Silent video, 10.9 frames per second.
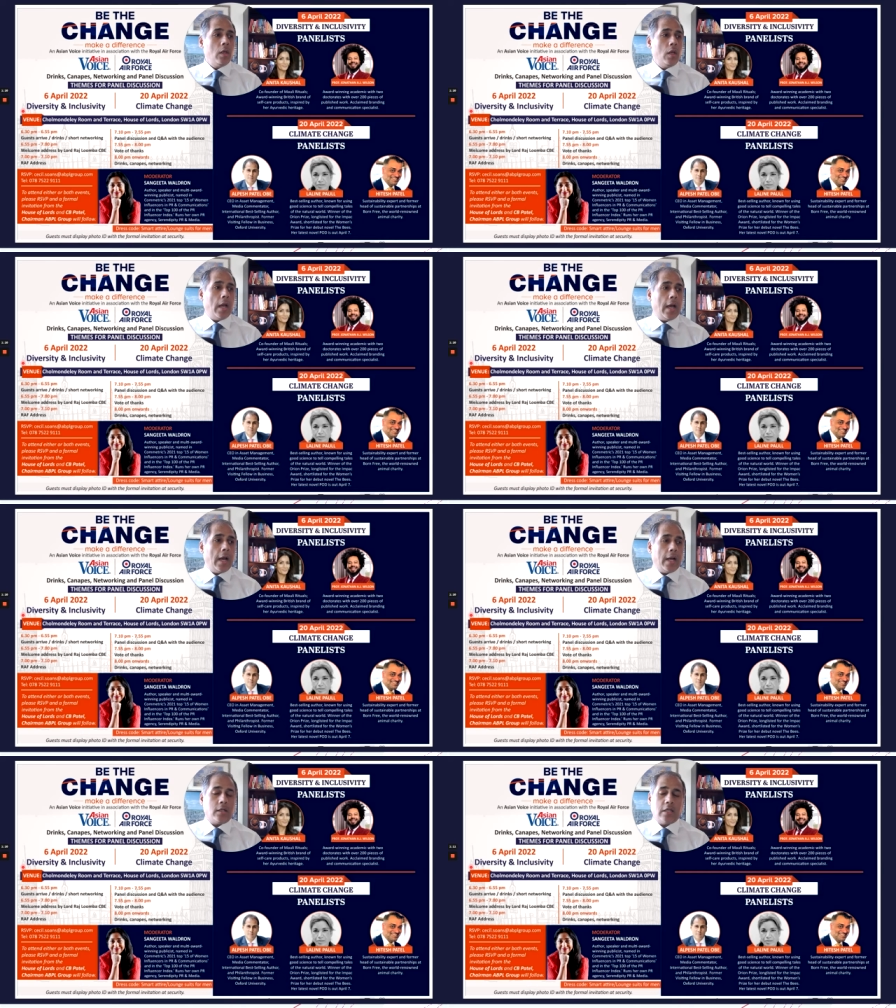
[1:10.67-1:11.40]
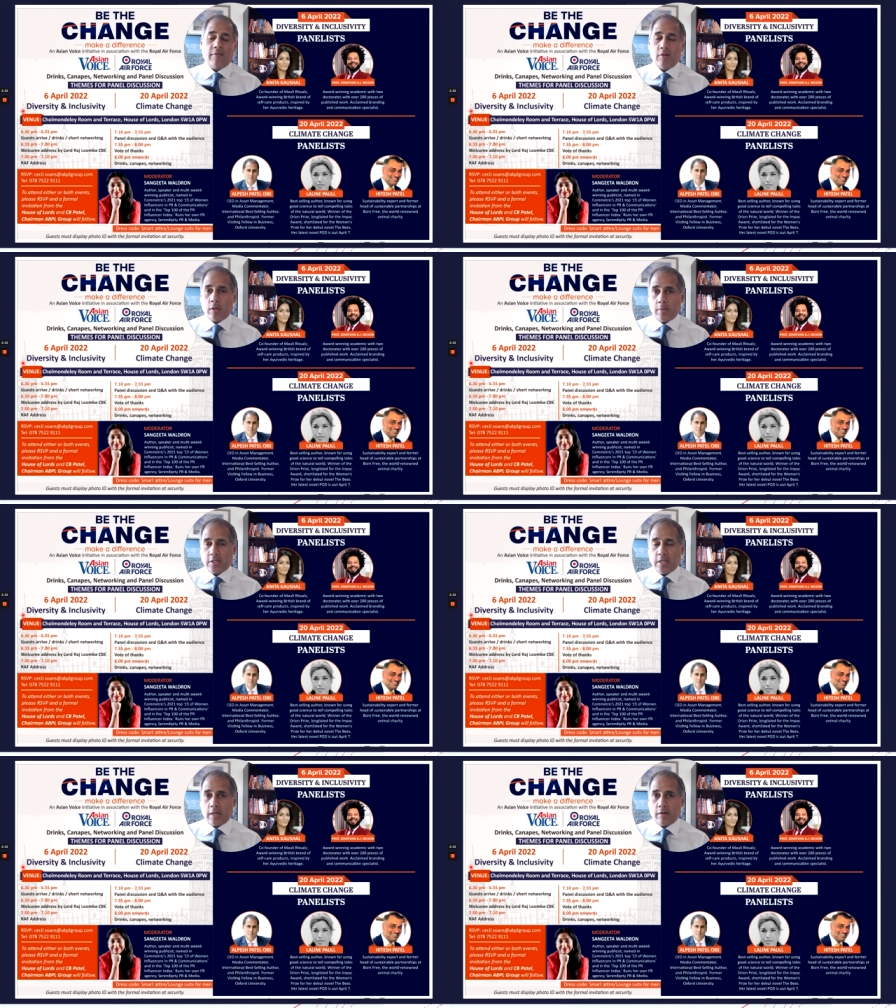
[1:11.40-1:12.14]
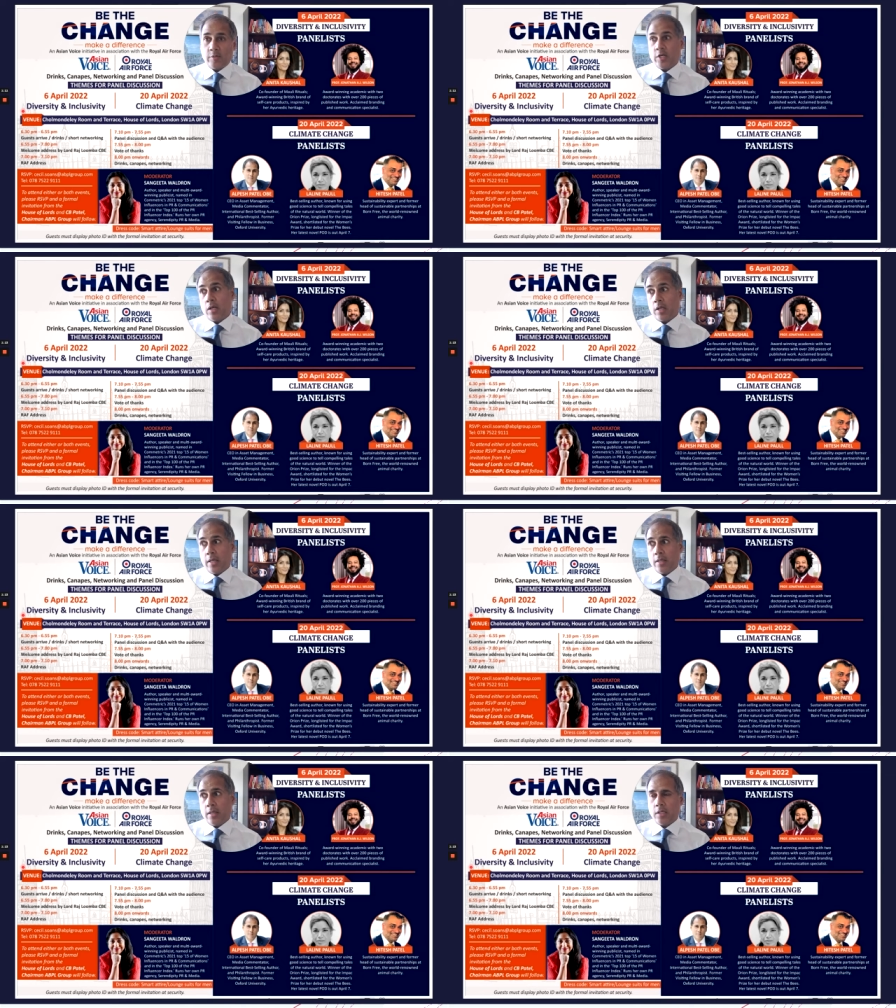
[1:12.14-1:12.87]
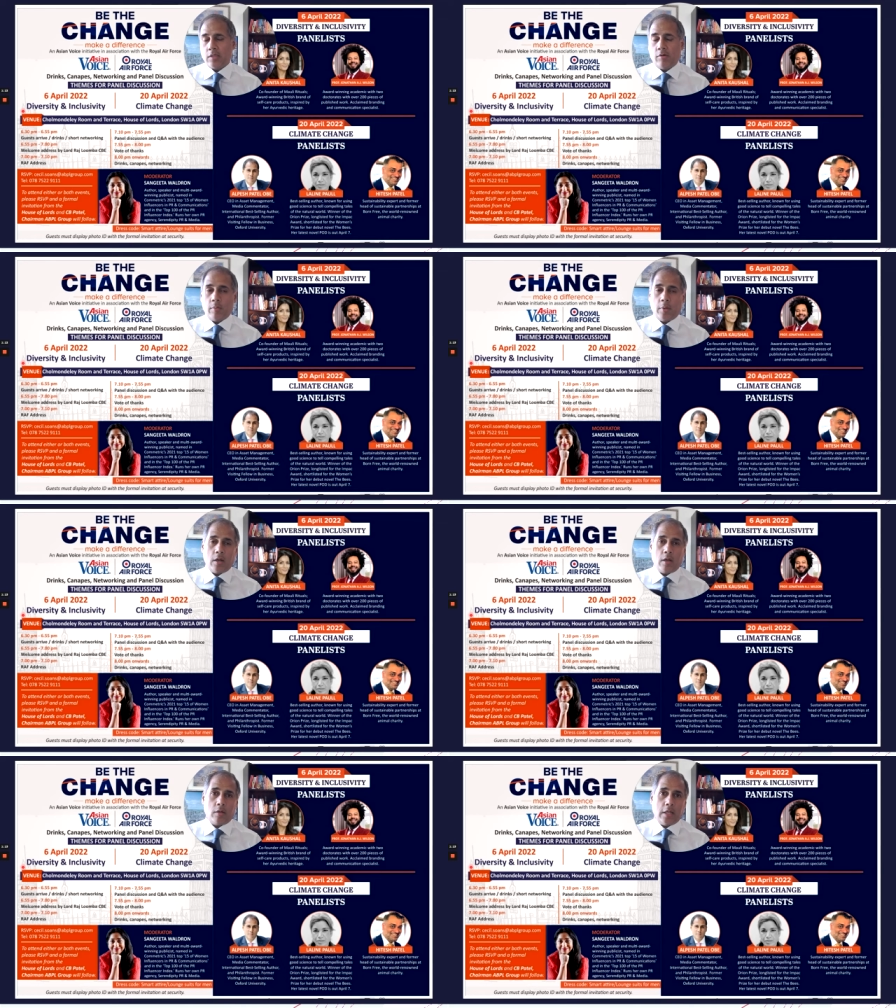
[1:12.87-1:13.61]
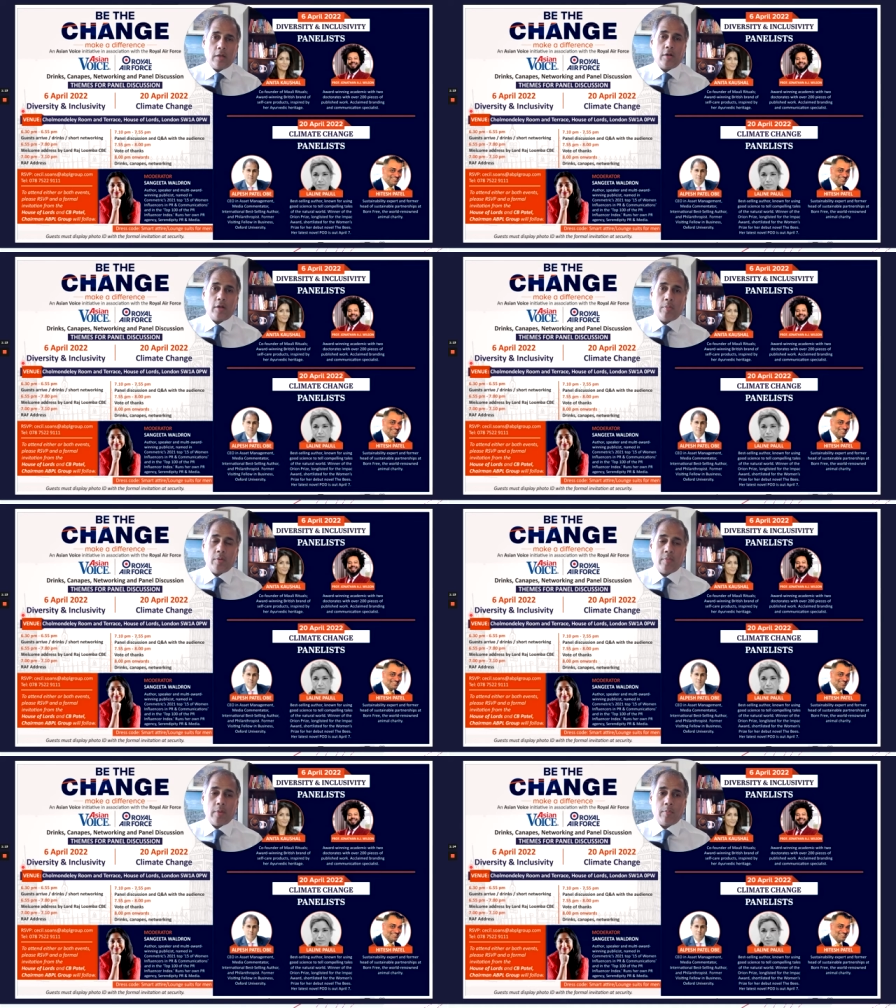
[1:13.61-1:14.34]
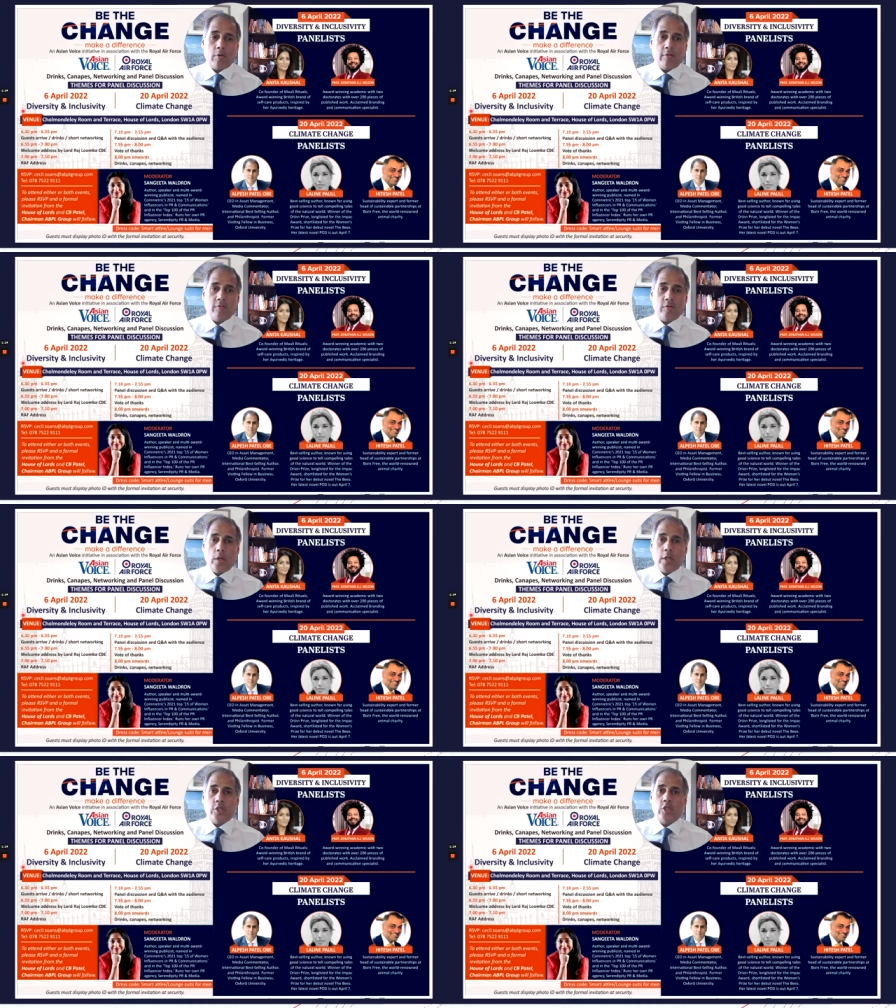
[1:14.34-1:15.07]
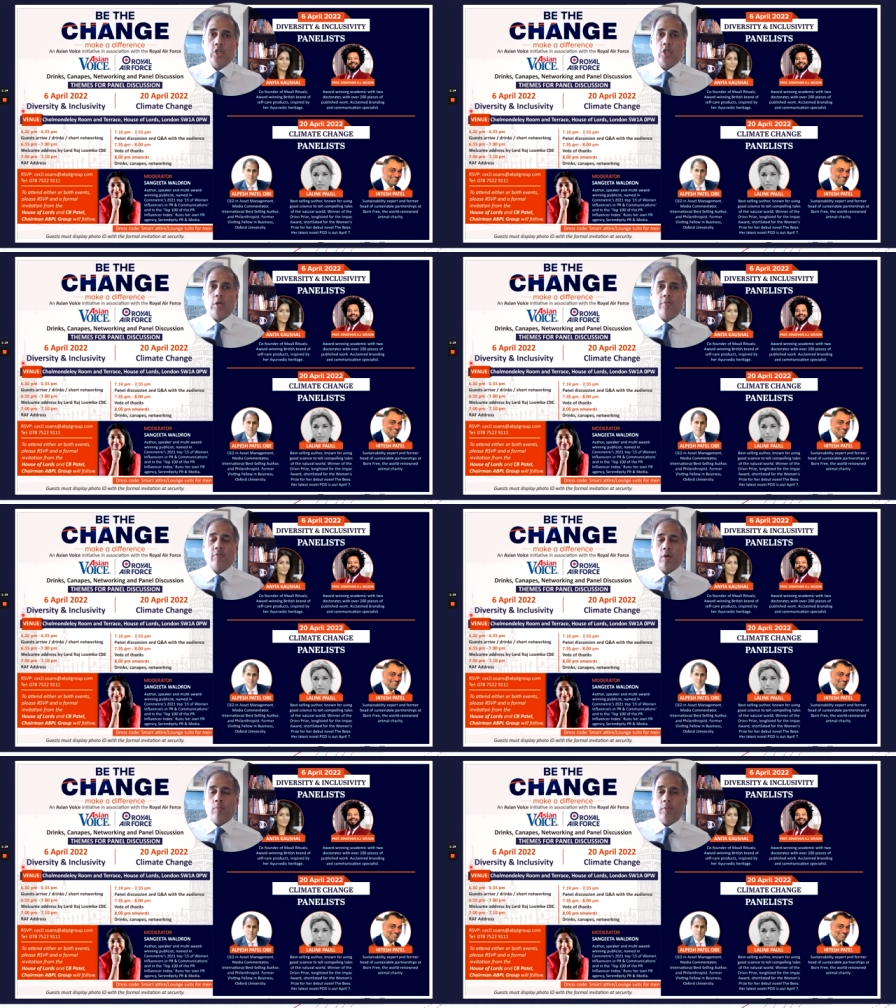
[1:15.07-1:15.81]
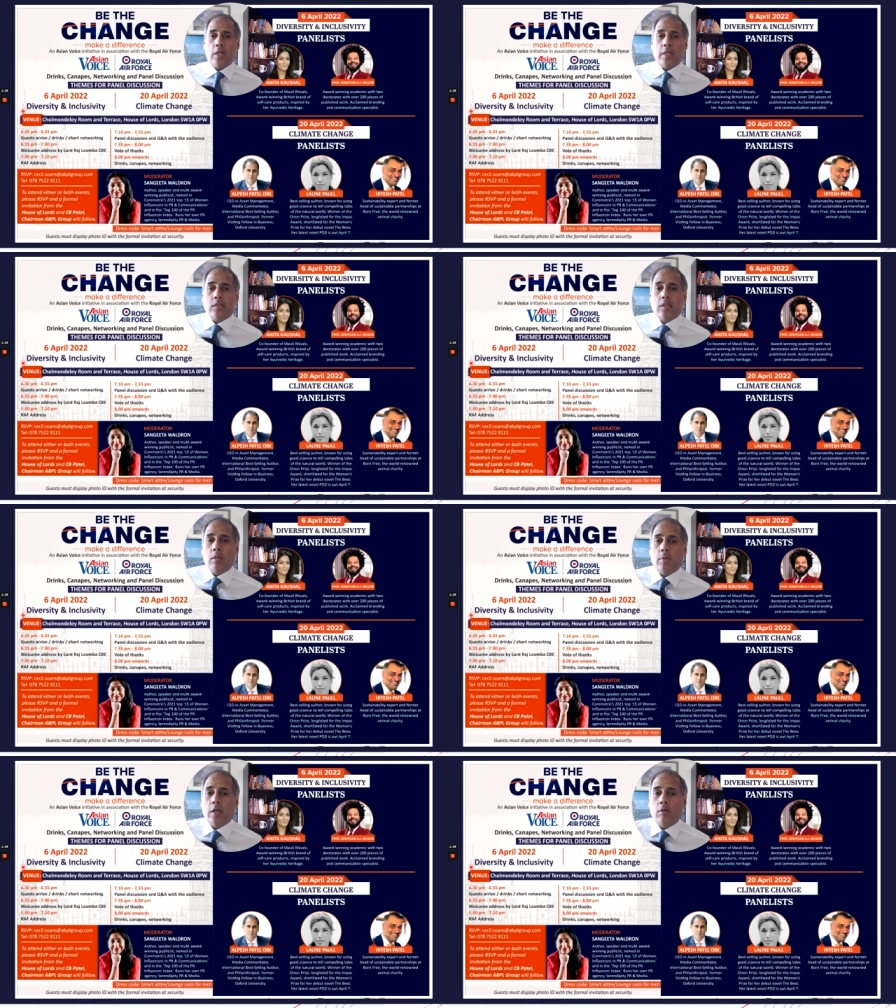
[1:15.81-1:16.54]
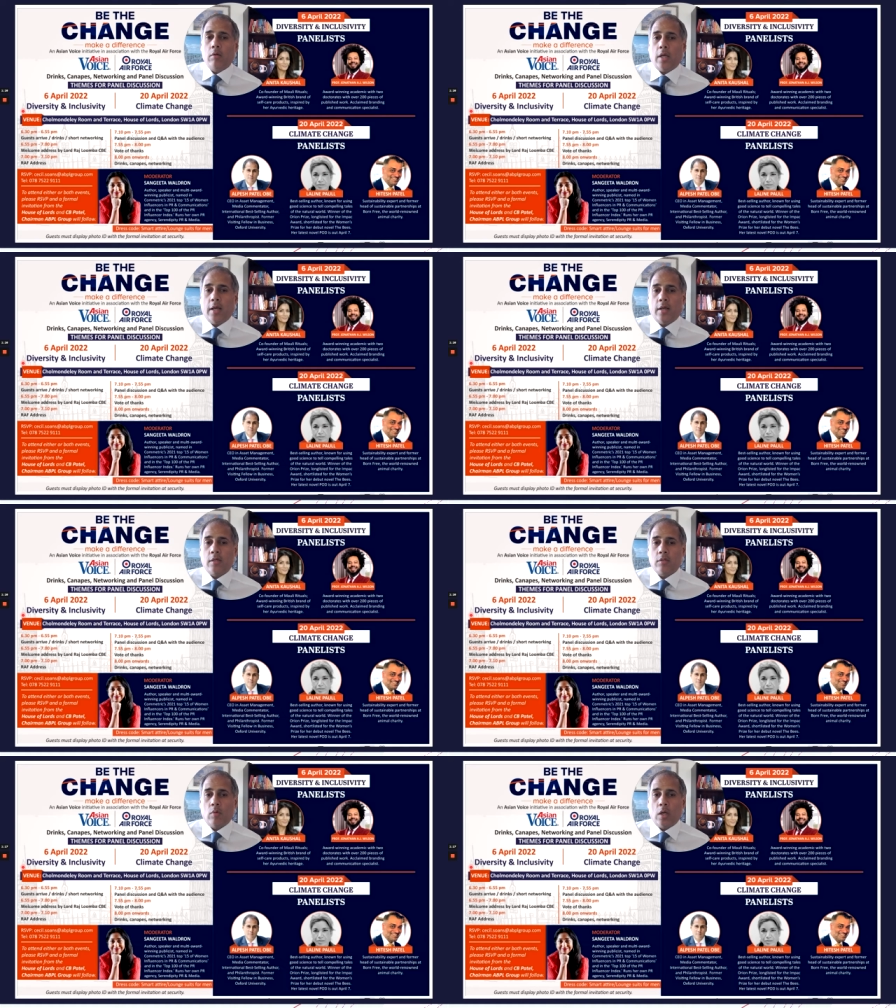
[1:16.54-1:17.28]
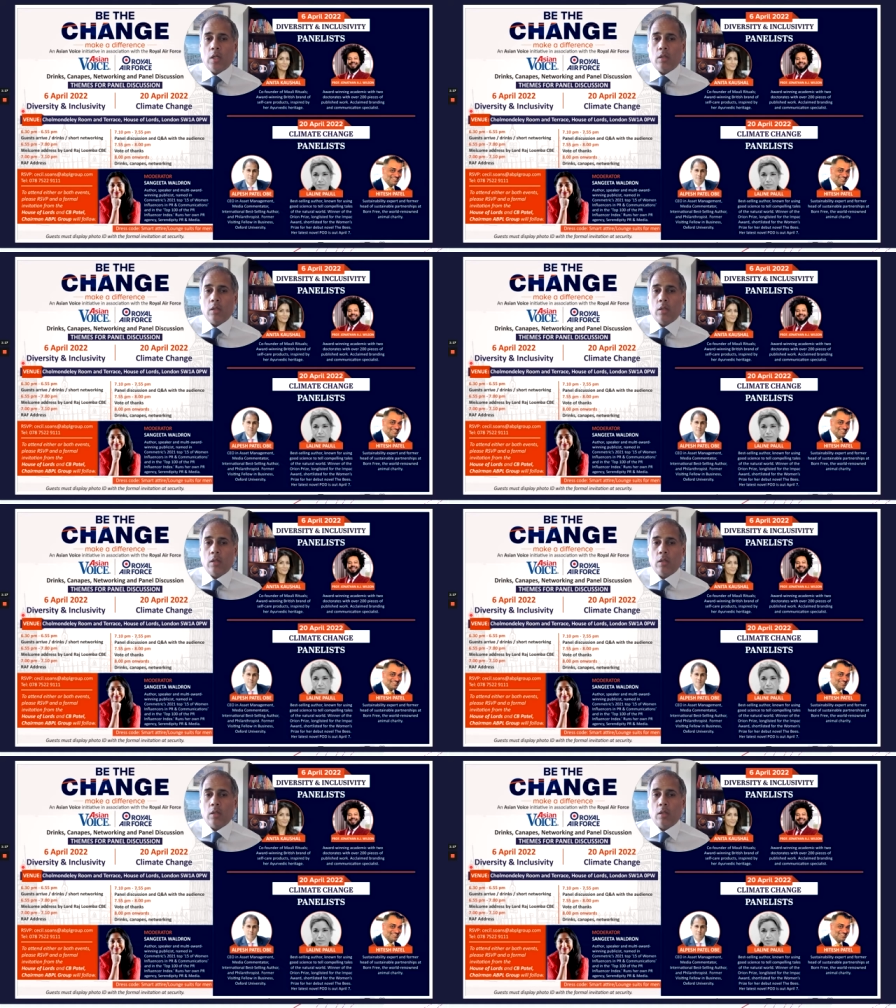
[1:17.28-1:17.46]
And have a look at my Telegram channel. Again, the links are in the bio. Download a copy of my book if you wish from the links in the bio as well.